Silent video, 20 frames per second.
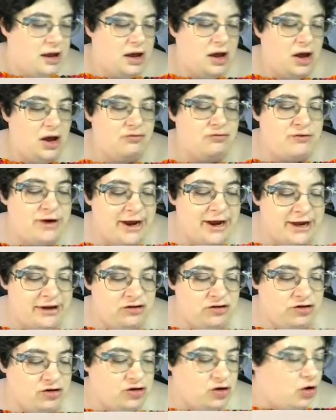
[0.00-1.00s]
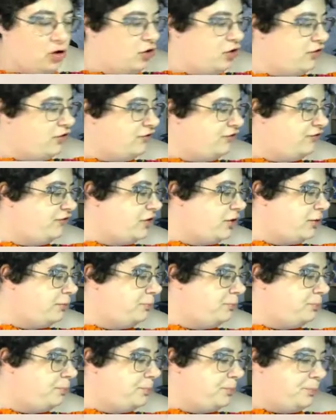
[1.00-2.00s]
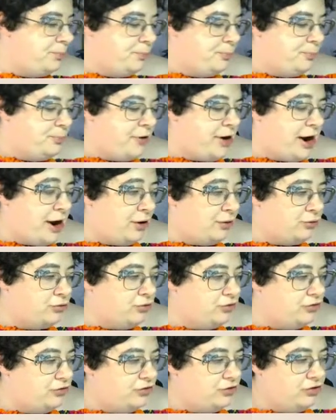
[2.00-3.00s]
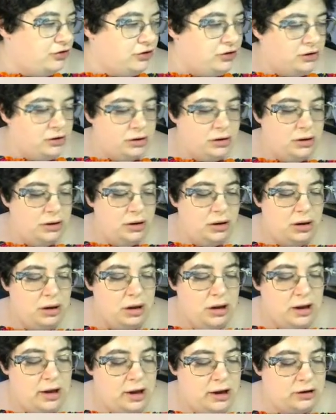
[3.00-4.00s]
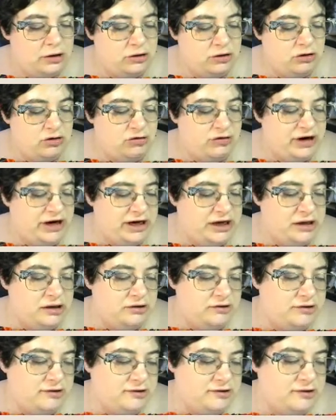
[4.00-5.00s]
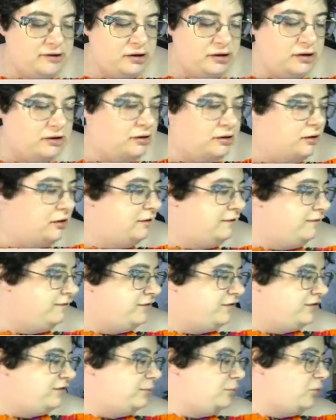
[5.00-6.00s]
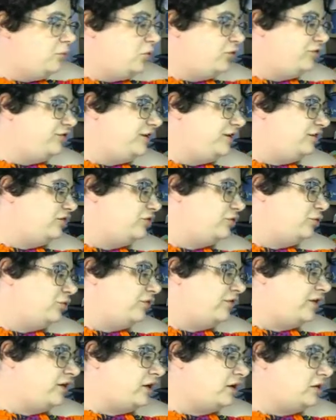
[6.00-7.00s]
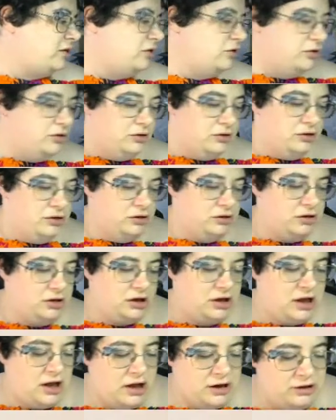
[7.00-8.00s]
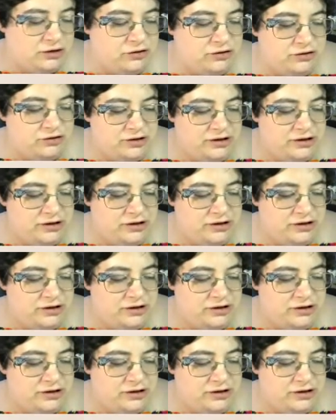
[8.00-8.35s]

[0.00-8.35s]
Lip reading: A range of browns and greens for some mossy sort of colours.